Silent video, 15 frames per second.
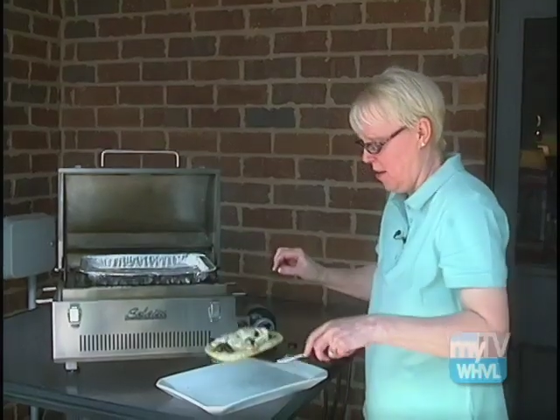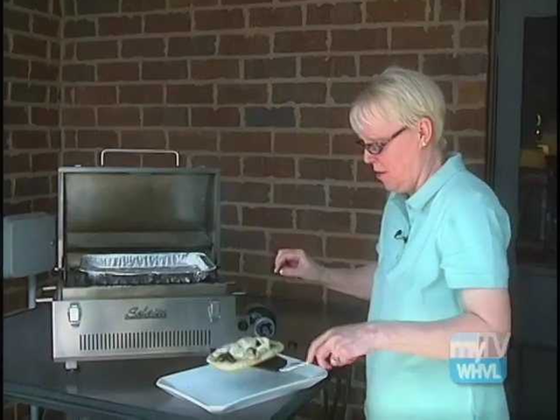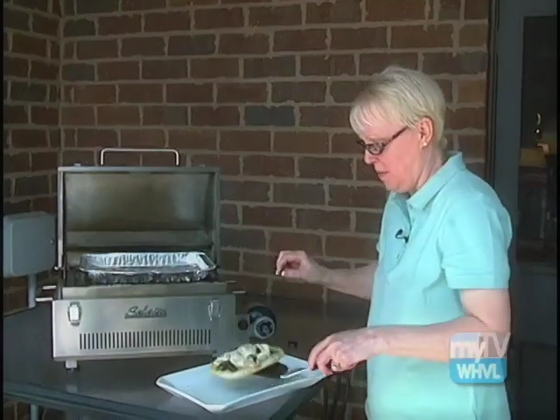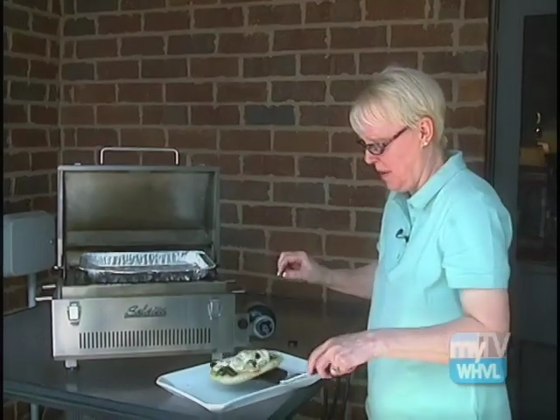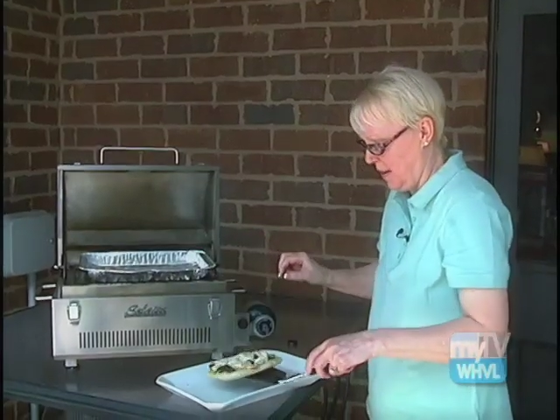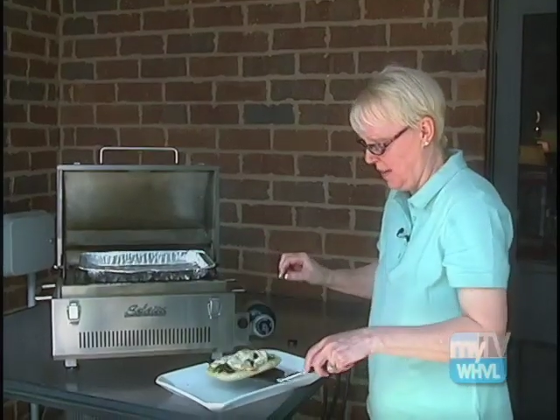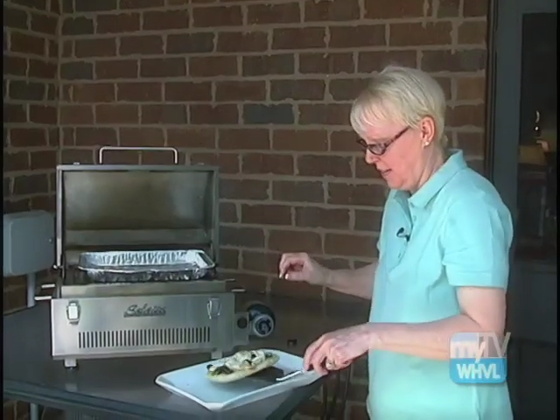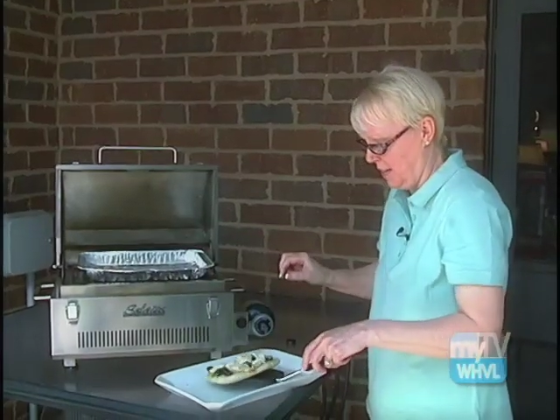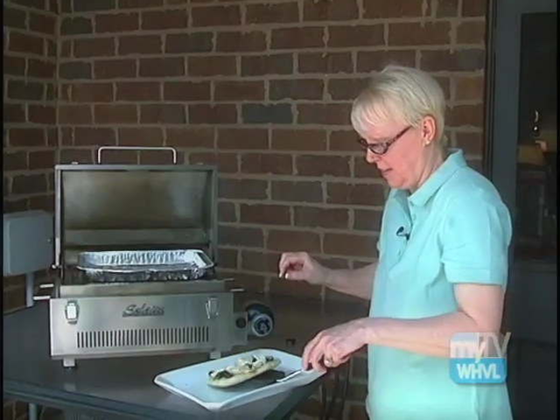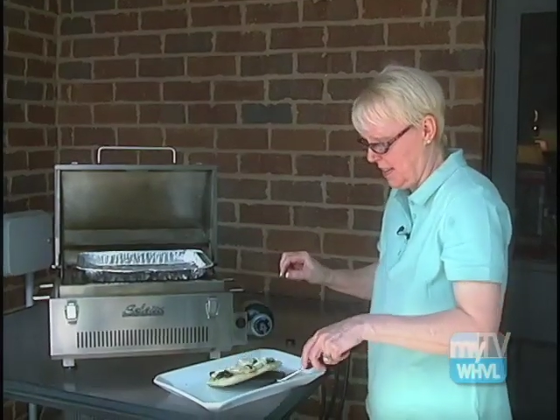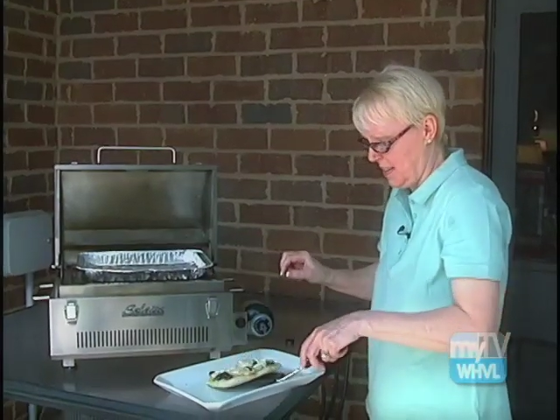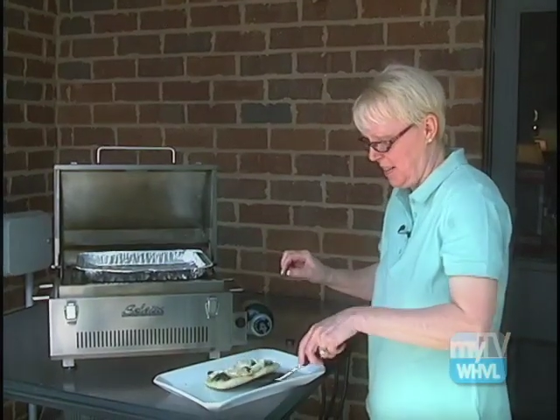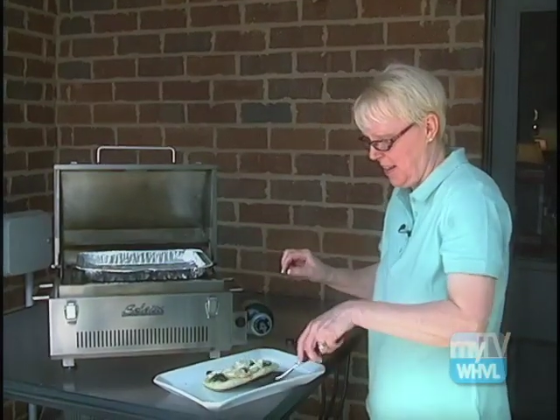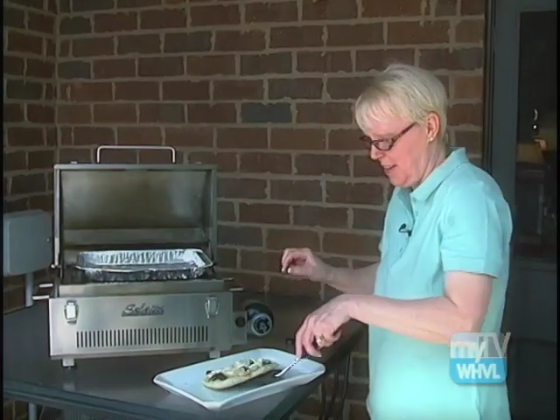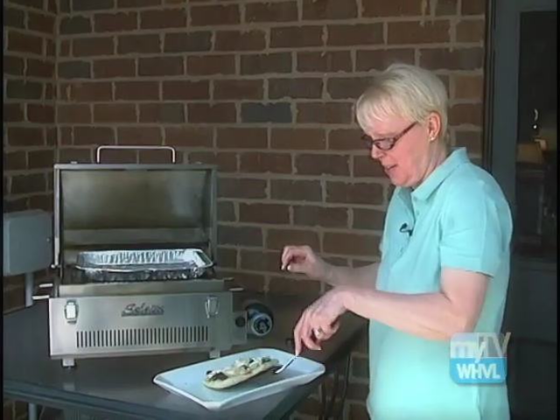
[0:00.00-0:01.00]
my
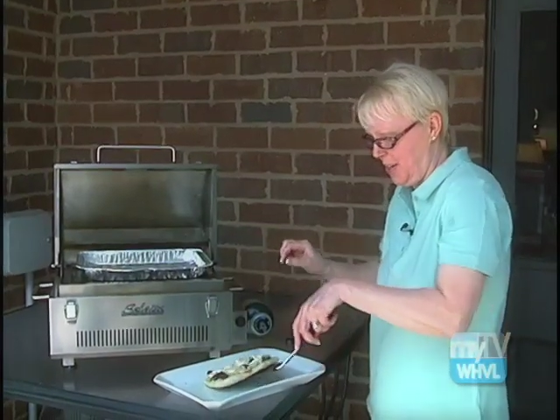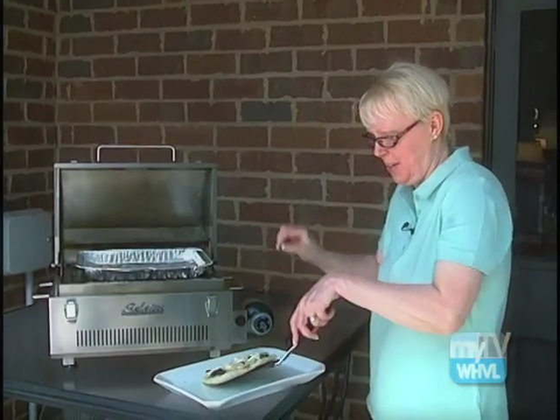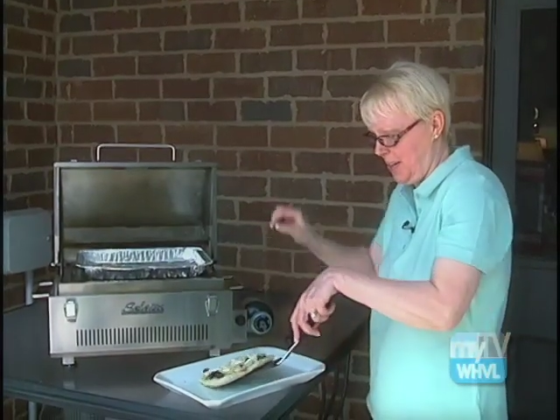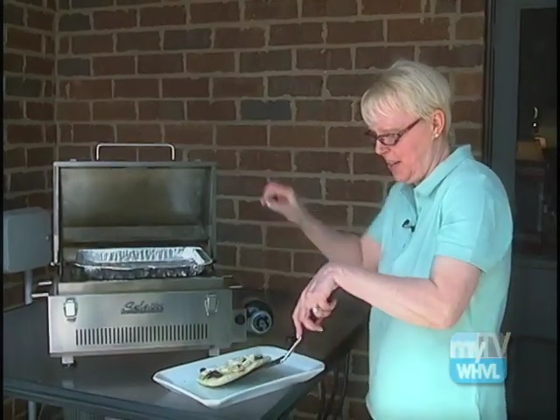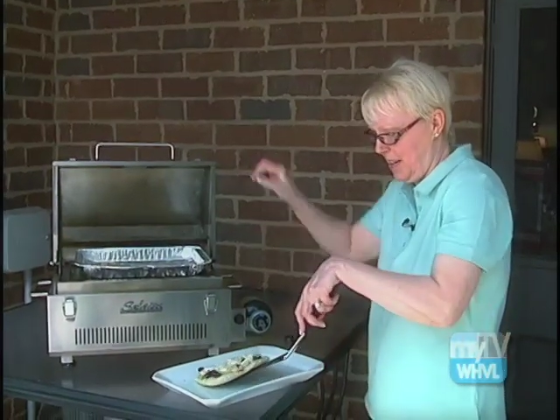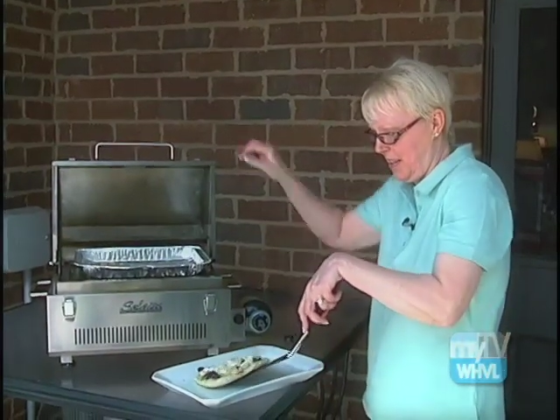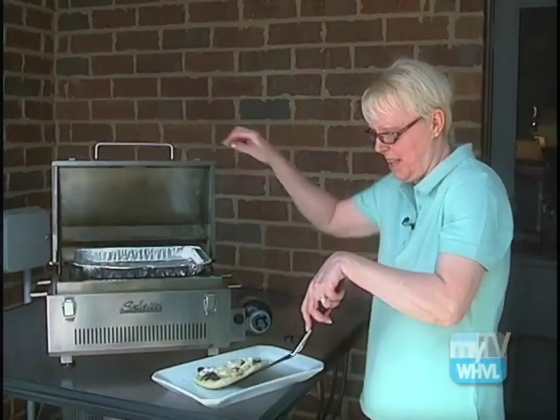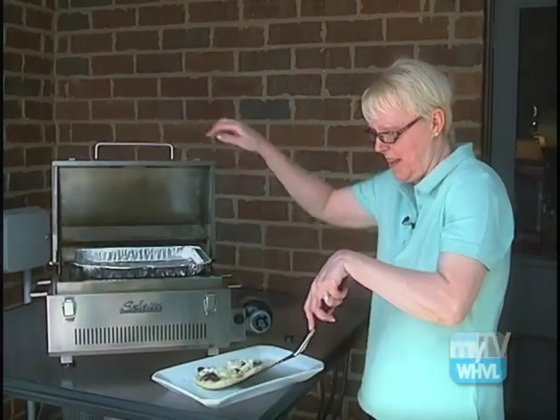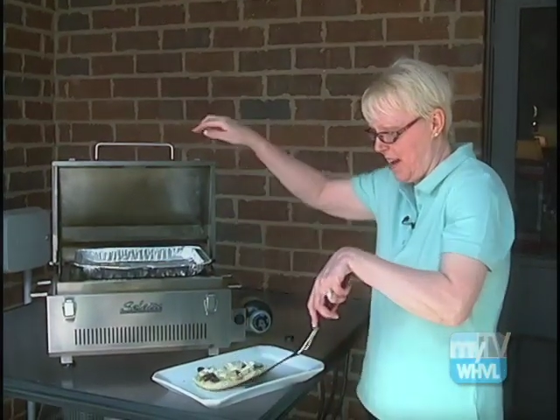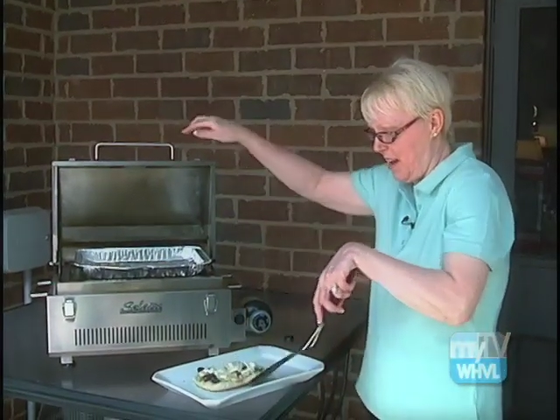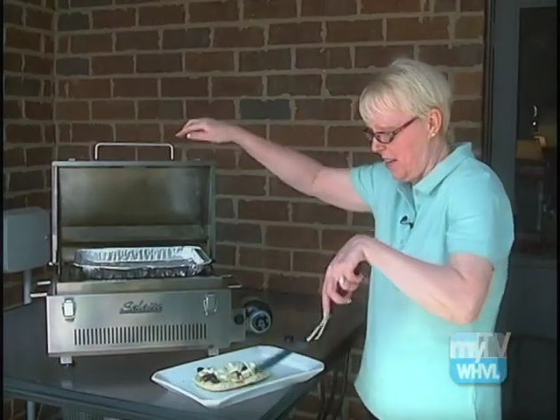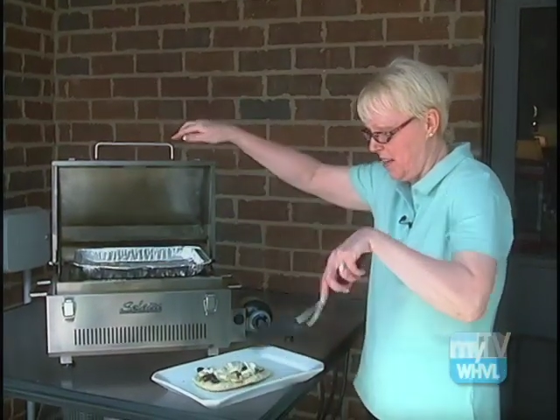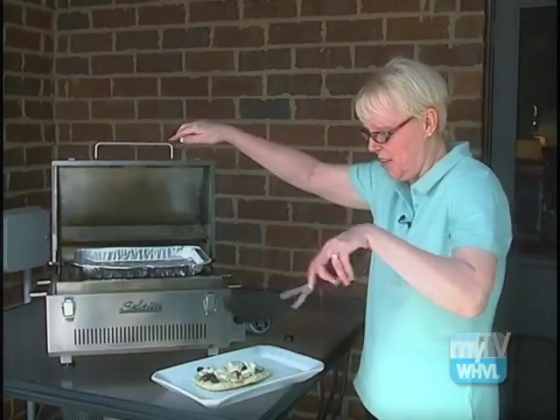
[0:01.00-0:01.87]
goodness, that